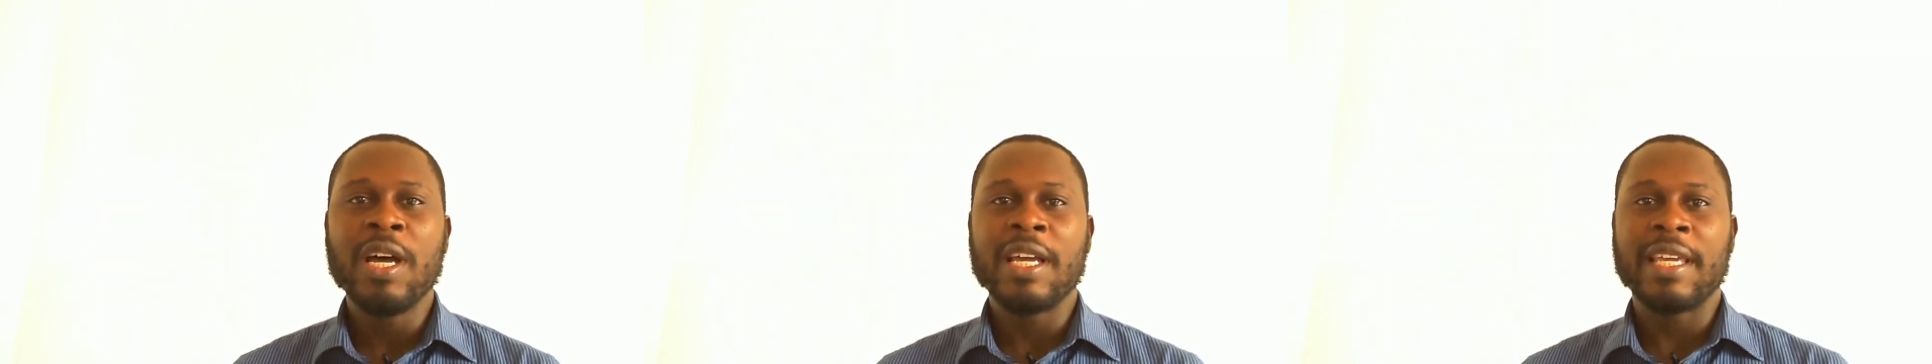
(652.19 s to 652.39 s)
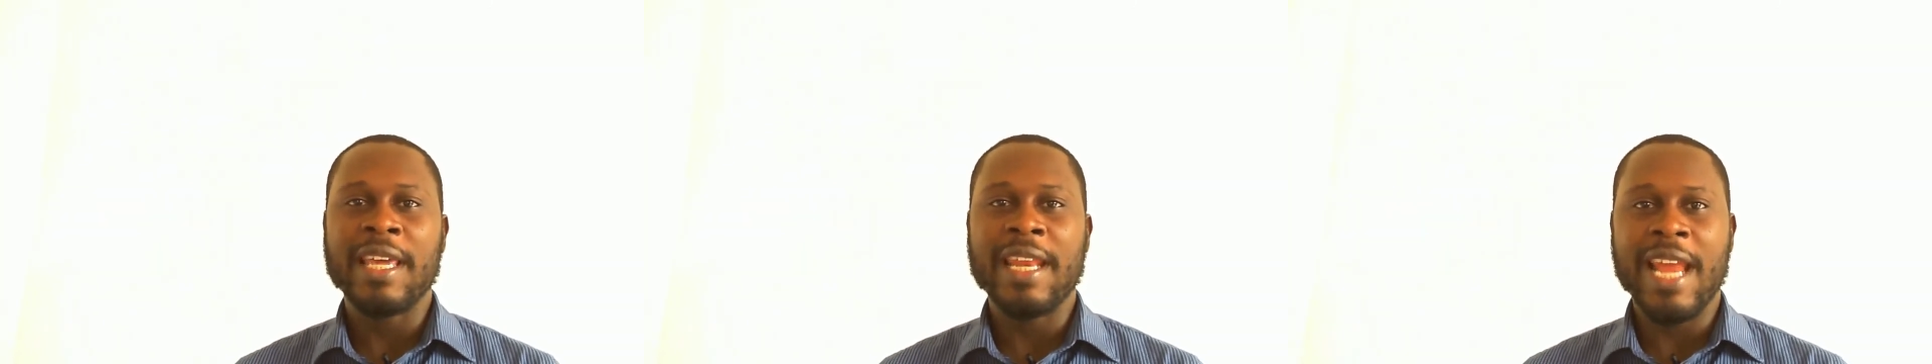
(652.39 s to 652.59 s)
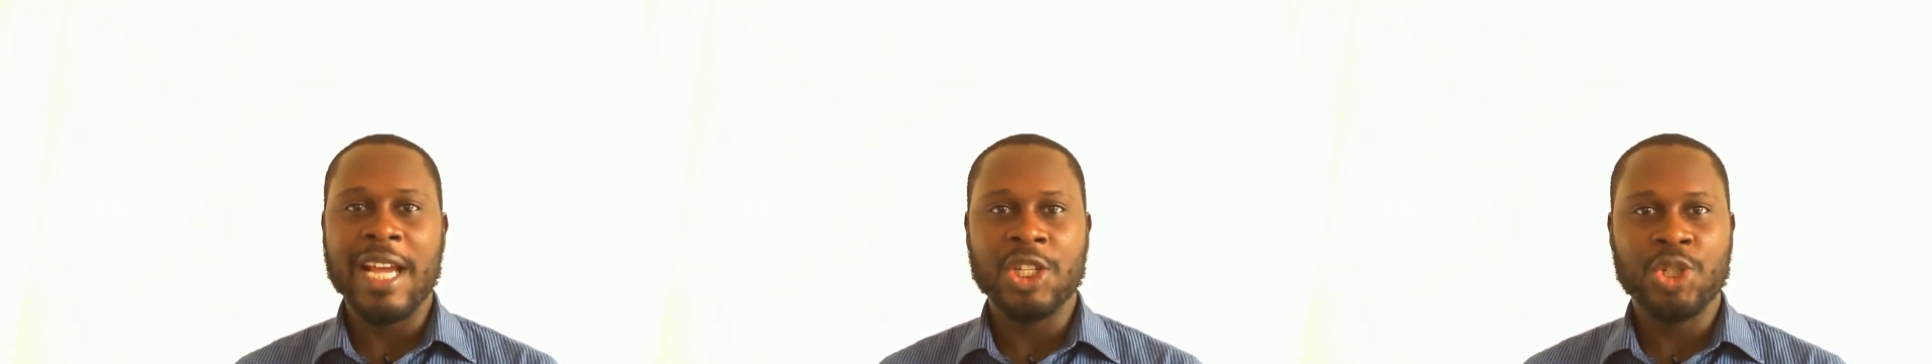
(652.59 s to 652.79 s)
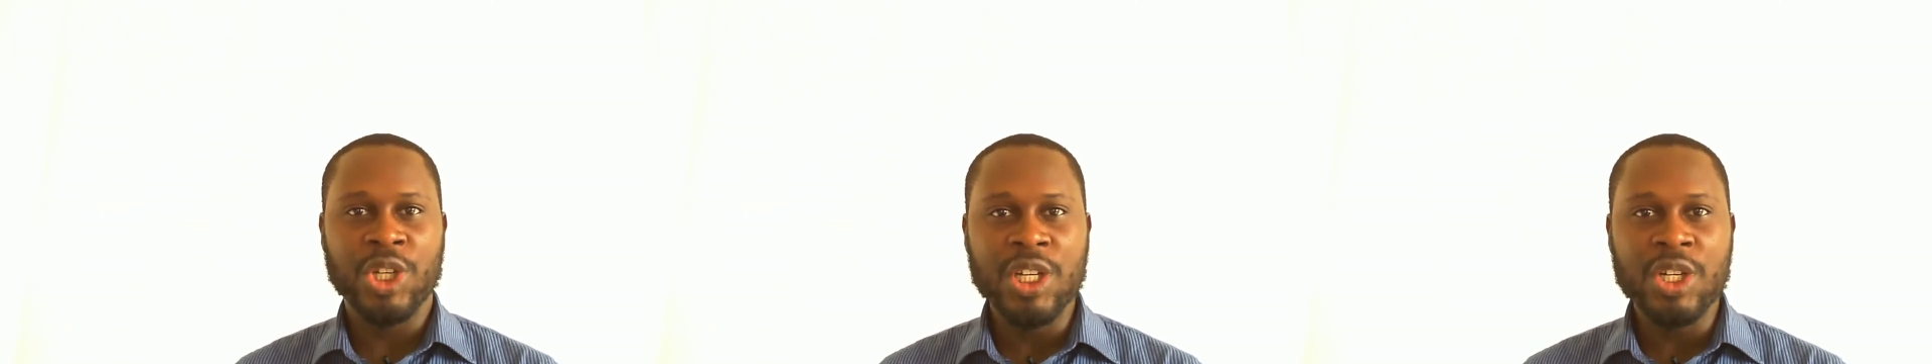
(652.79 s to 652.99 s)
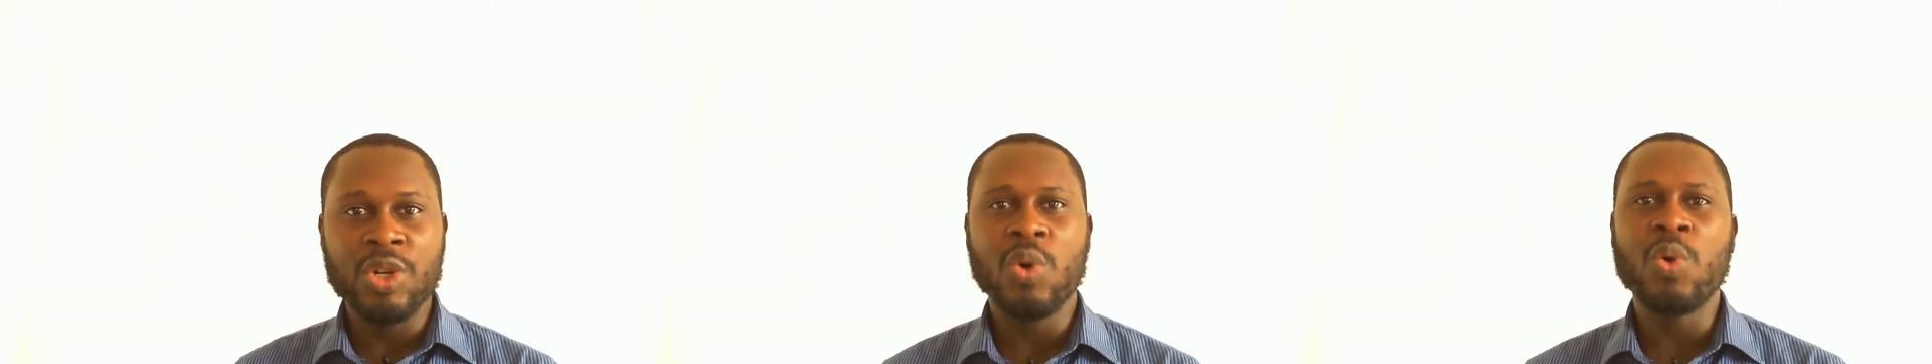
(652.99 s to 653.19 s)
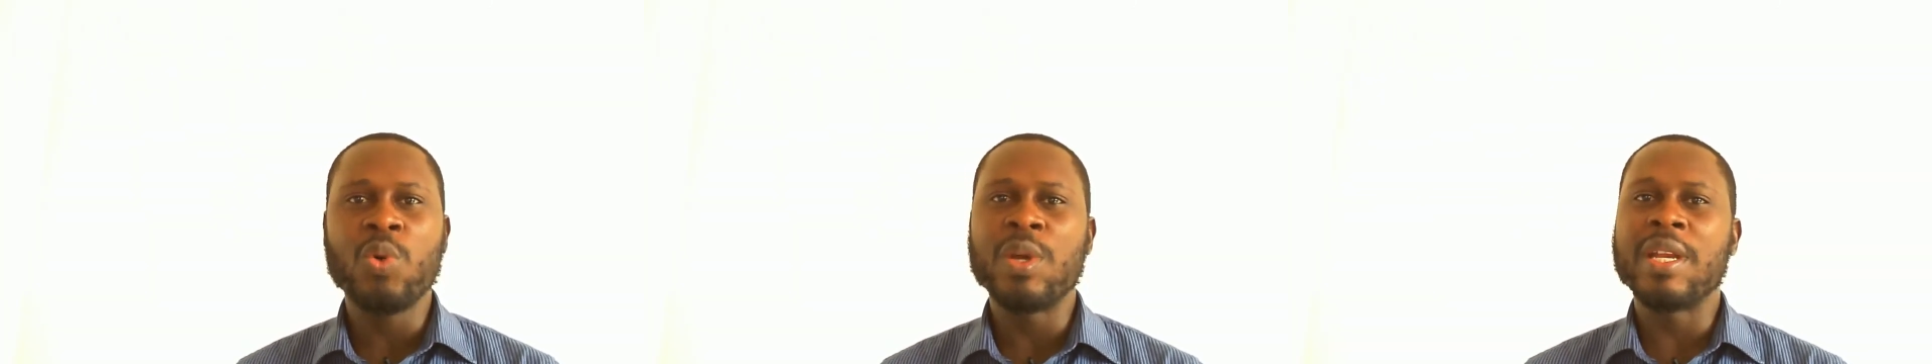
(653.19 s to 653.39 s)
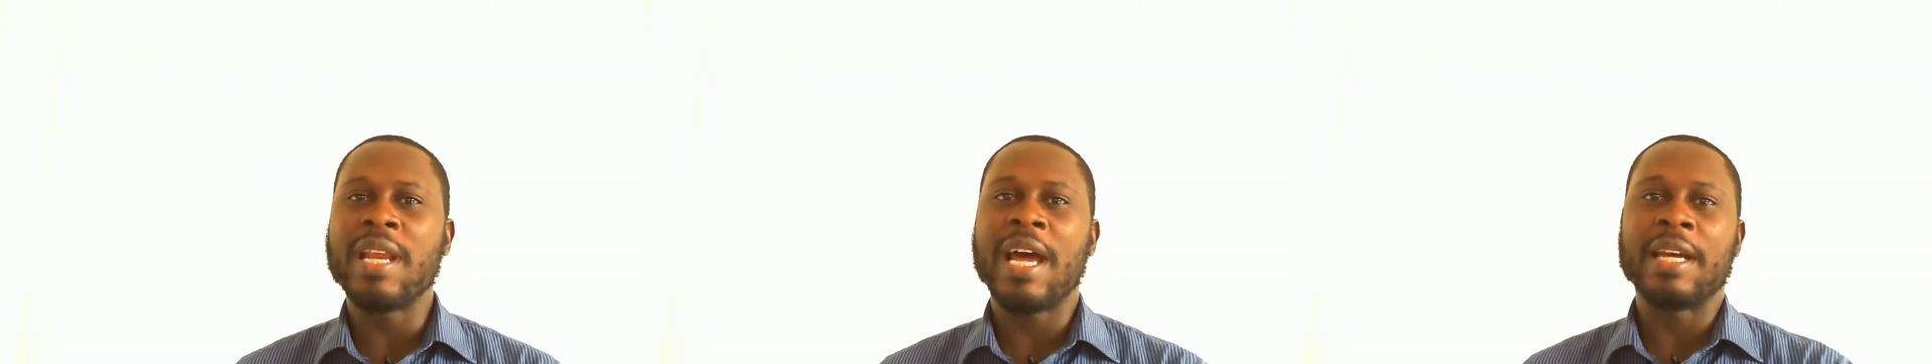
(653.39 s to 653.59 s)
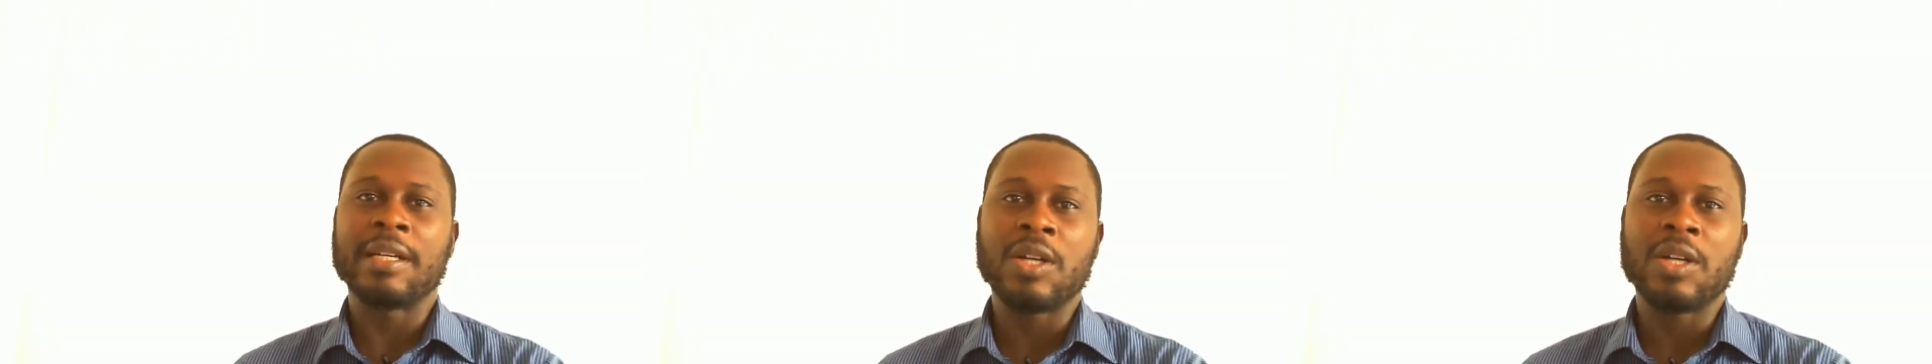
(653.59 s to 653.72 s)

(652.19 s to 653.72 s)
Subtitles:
can actually go in and